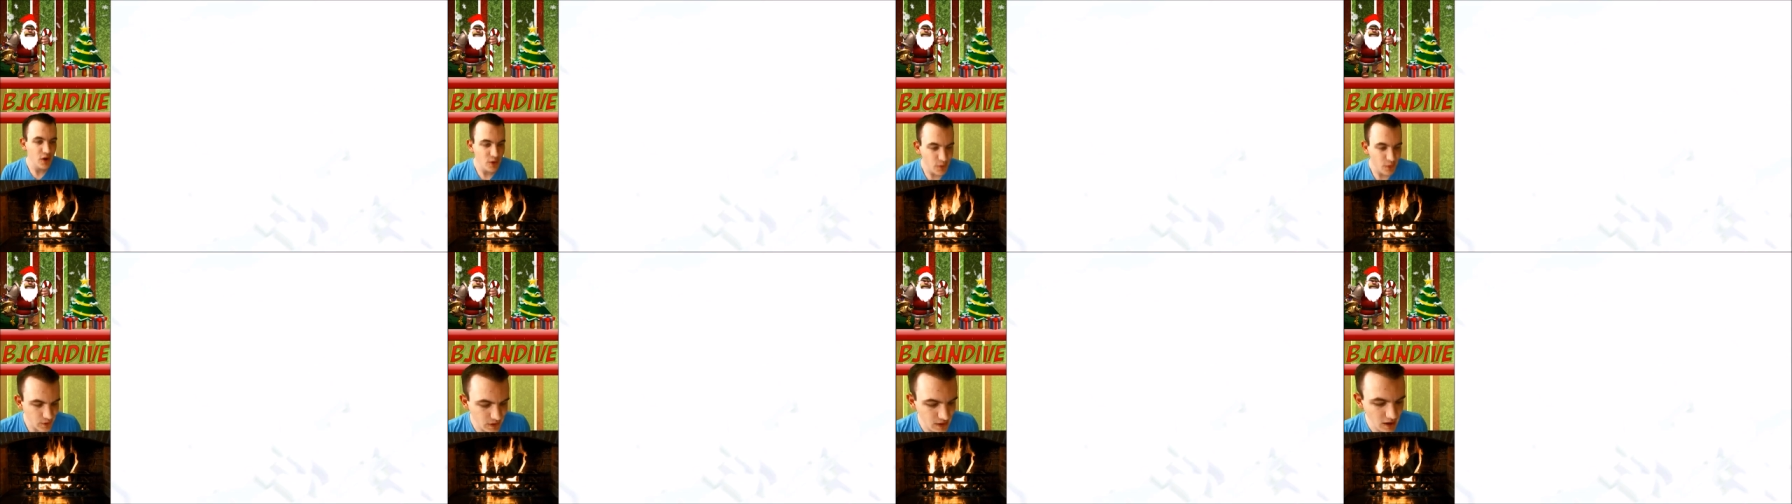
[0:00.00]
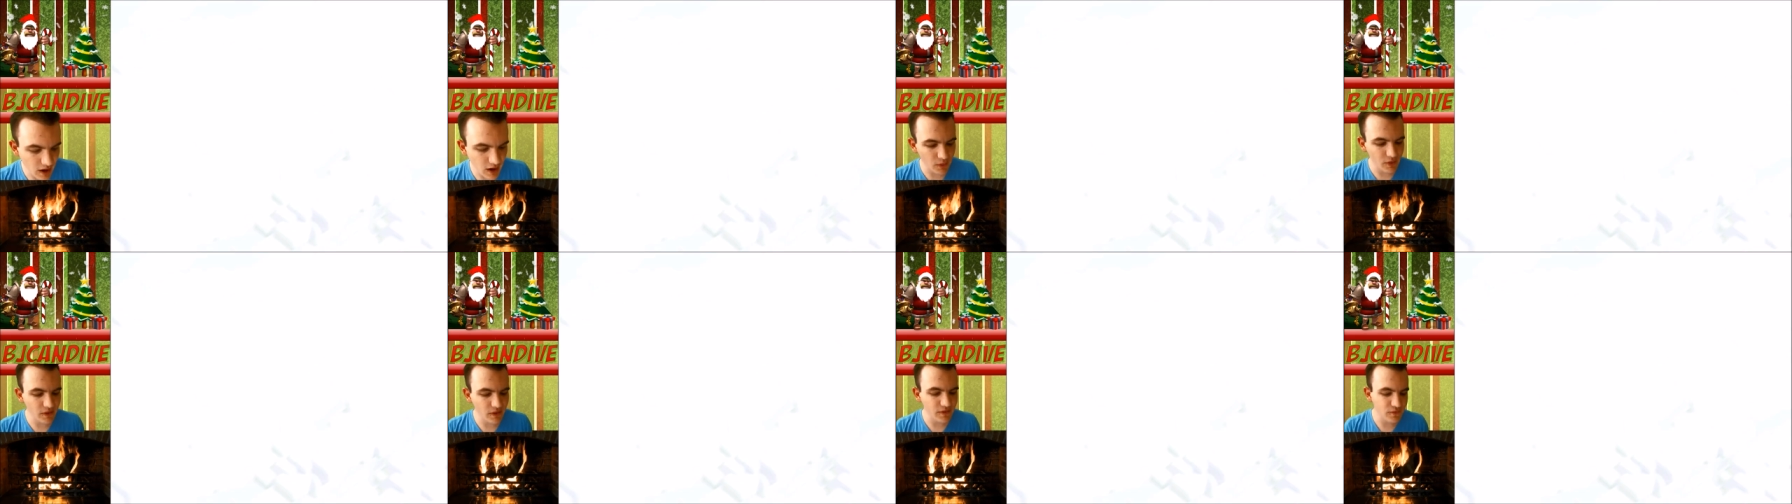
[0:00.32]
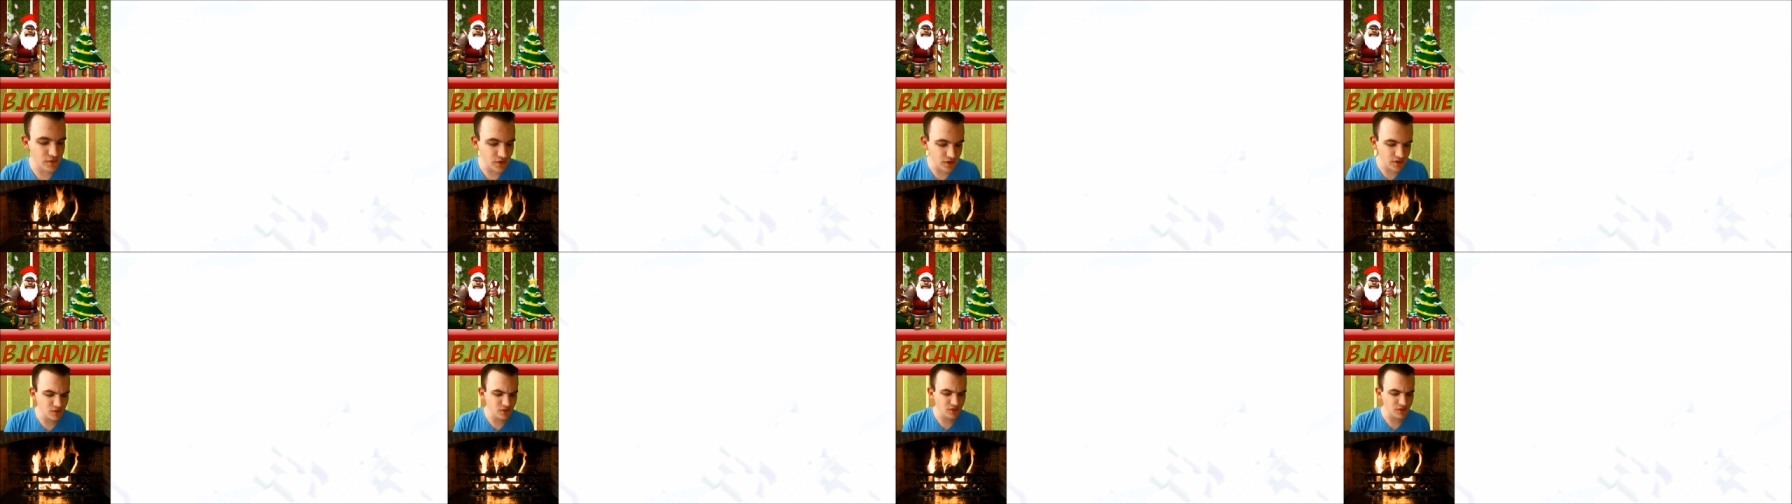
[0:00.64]
We got one
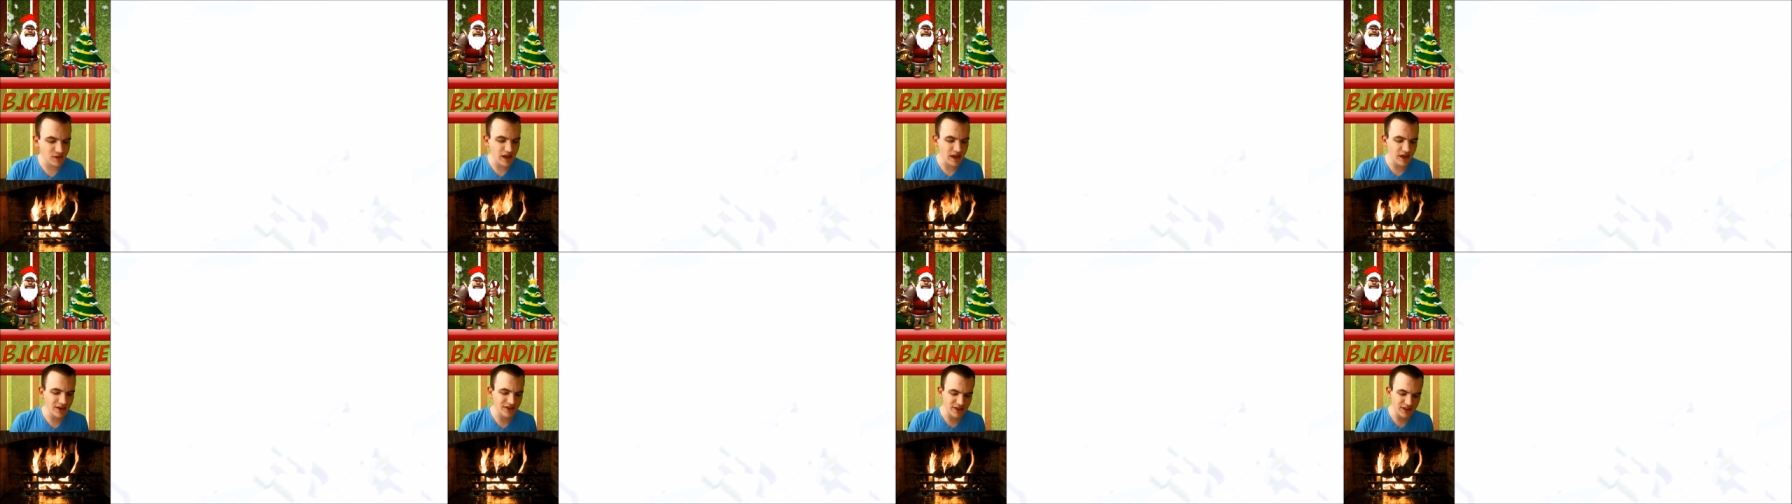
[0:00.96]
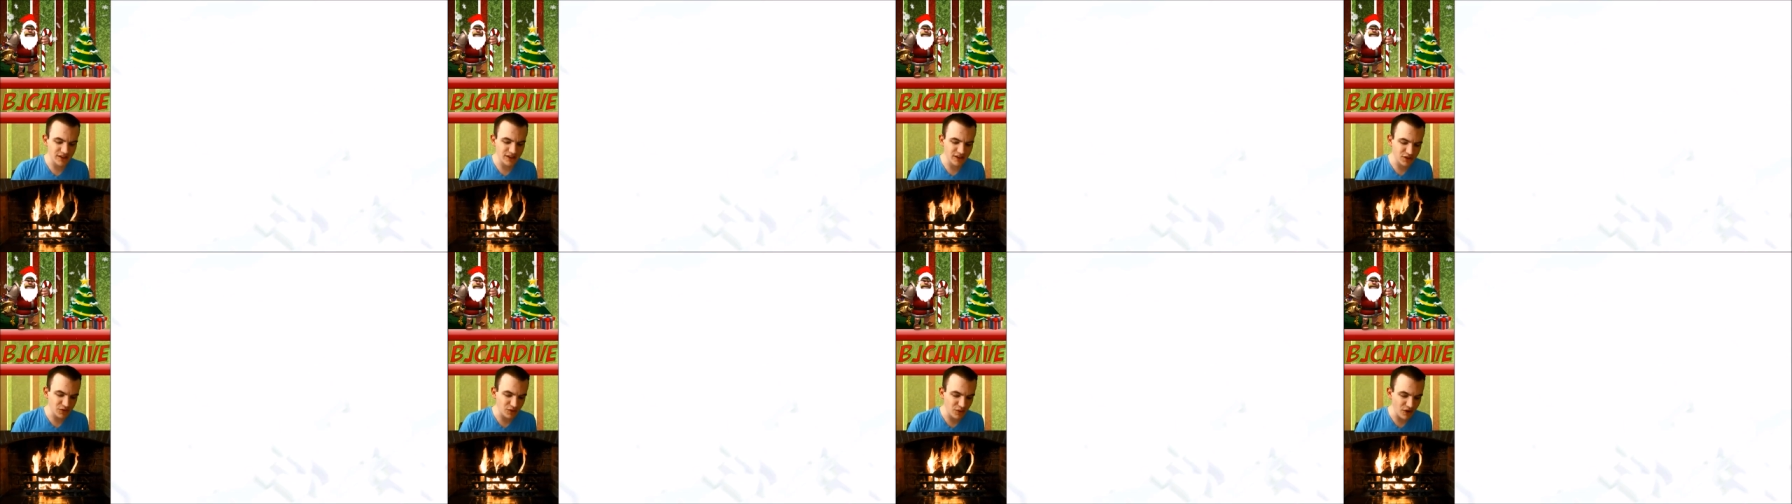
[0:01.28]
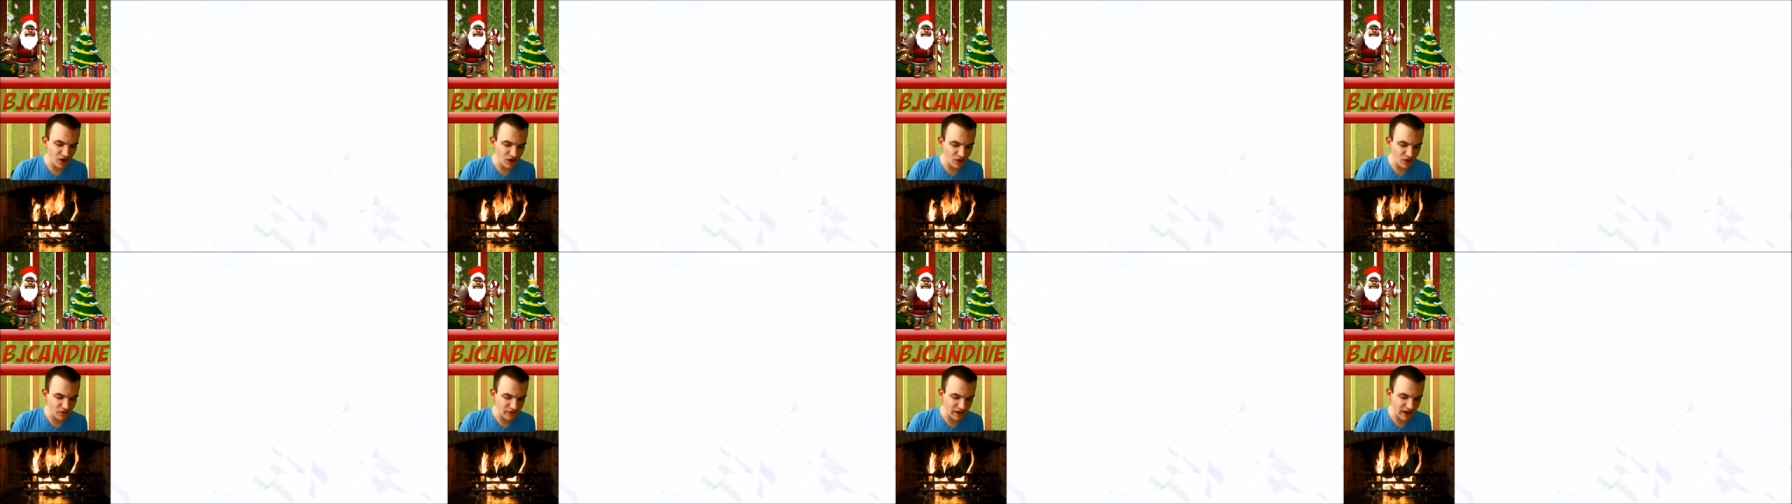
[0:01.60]
for
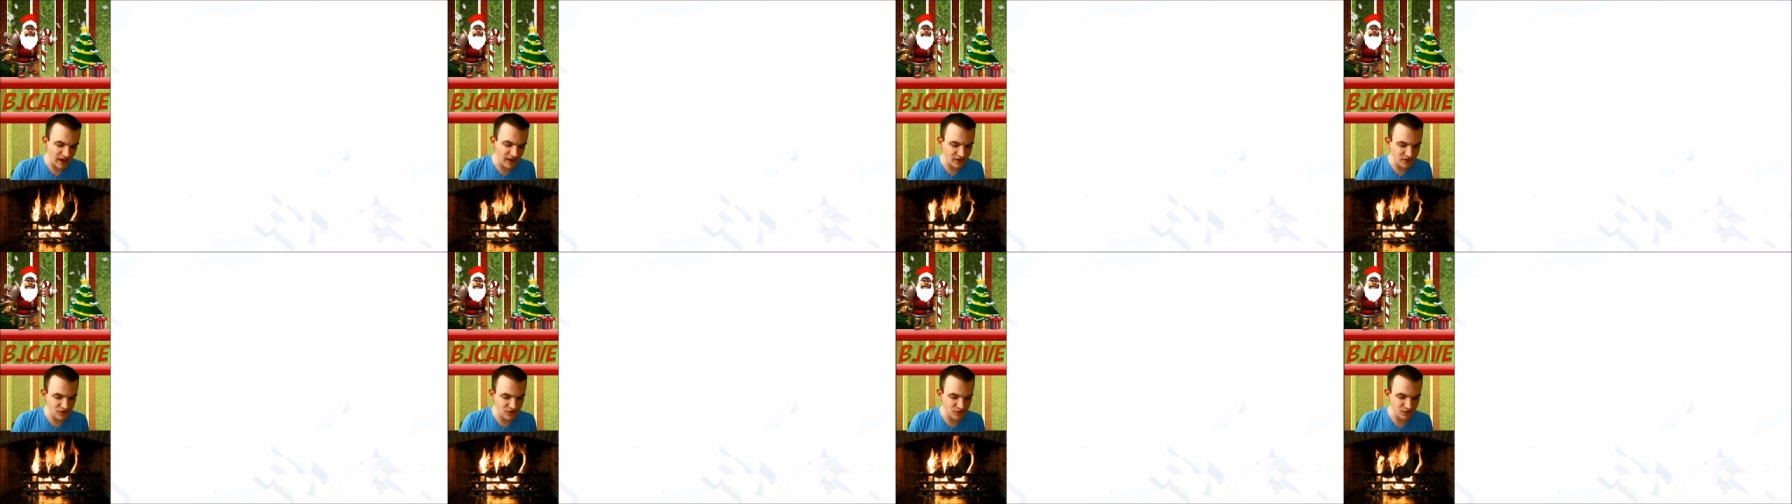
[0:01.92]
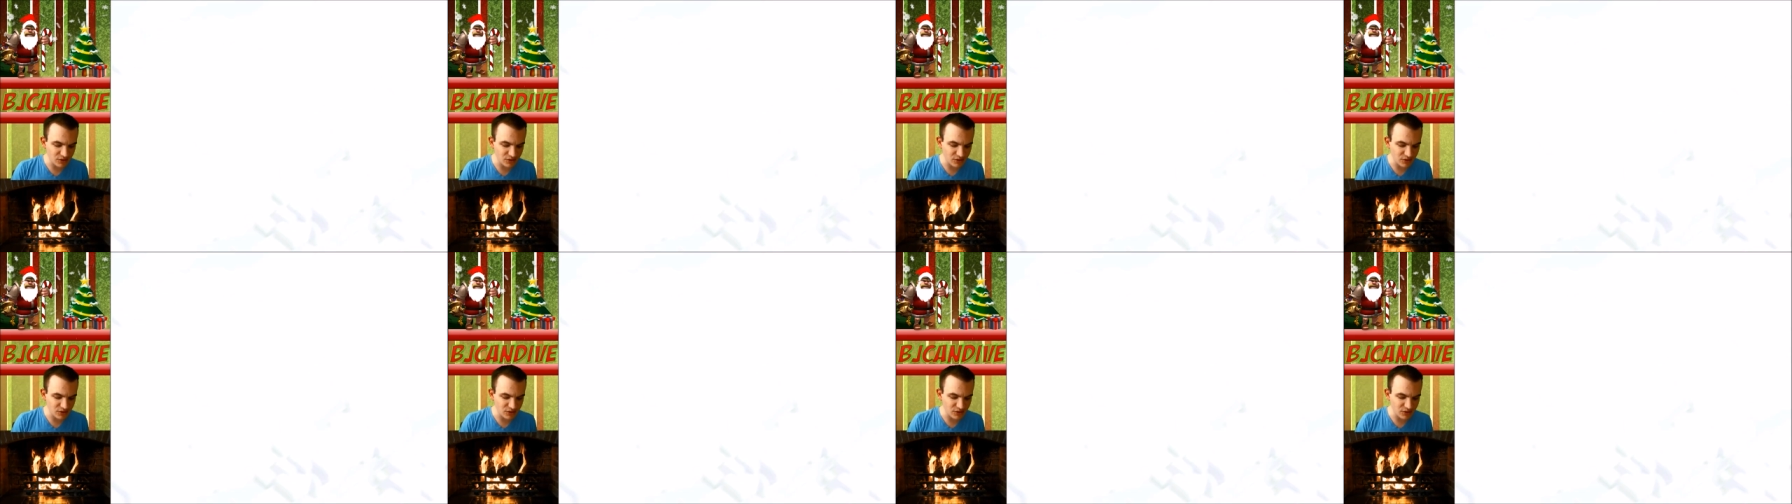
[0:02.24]
2012 and